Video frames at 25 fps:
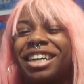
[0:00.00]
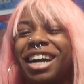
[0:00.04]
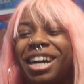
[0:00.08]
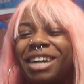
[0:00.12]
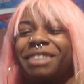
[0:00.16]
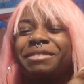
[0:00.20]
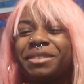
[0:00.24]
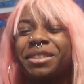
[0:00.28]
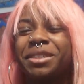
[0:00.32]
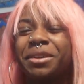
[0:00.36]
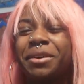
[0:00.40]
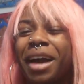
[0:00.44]

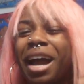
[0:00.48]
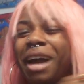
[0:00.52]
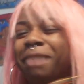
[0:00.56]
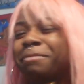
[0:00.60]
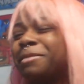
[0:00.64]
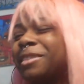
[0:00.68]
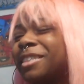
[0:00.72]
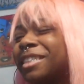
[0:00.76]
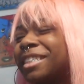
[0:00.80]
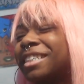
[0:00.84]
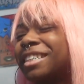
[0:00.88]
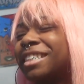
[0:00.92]
I'm so
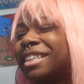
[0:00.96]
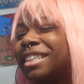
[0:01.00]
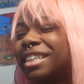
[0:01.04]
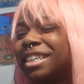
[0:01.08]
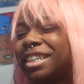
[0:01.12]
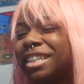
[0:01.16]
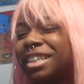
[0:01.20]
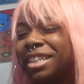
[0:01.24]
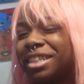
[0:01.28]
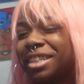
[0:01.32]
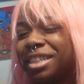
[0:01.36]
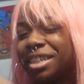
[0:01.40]
happy.
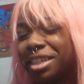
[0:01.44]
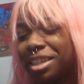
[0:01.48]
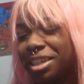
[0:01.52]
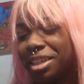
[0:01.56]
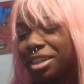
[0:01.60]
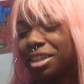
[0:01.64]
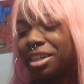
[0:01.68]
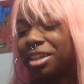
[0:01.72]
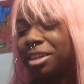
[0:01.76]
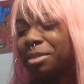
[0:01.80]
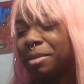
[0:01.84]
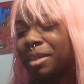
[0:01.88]

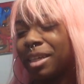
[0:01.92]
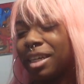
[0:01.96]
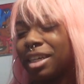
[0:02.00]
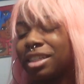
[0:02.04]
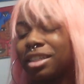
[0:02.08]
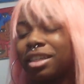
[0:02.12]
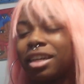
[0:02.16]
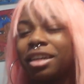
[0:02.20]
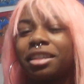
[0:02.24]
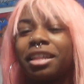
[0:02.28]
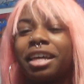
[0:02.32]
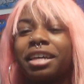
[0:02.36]
Oh my
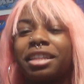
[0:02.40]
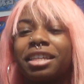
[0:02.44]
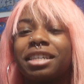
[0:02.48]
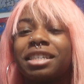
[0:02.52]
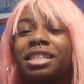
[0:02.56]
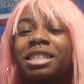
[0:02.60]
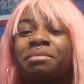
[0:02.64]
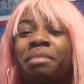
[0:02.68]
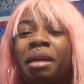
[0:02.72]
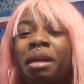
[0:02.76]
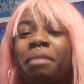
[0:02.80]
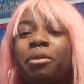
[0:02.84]
gosh, like, this
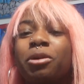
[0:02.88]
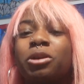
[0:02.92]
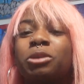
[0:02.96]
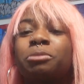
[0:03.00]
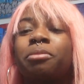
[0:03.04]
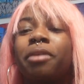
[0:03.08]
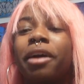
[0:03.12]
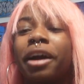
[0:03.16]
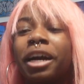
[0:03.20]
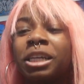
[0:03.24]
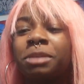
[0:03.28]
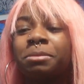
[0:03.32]
is my most
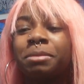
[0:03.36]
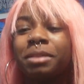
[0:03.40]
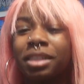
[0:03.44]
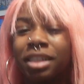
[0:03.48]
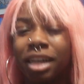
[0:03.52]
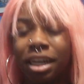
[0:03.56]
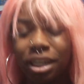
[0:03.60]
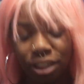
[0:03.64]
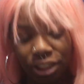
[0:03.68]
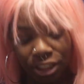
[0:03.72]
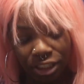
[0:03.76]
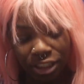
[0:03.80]
prized
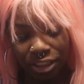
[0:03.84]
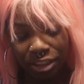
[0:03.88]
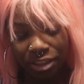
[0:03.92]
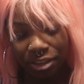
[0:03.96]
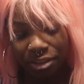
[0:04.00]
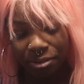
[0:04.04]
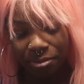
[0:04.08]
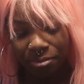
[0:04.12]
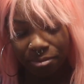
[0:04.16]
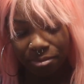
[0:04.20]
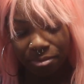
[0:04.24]
possession.